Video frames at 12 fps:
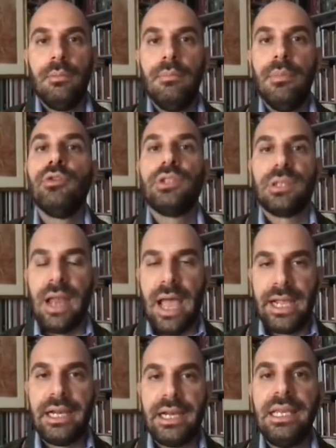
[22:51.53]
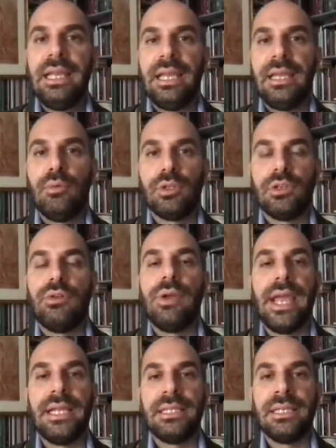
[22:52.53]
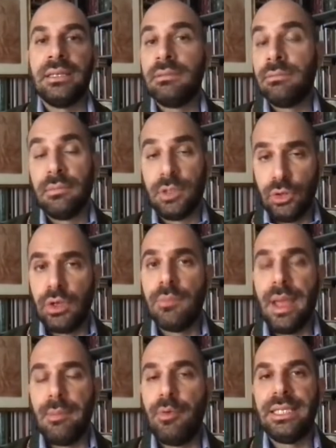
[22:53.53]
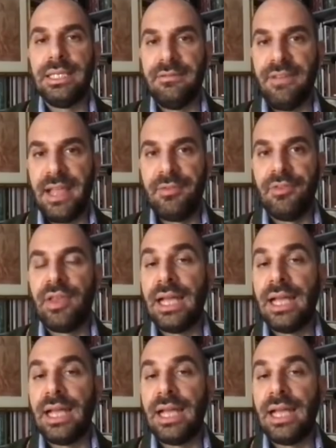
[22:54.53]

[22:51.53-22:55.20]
Most likely, it was created to commemorate the event.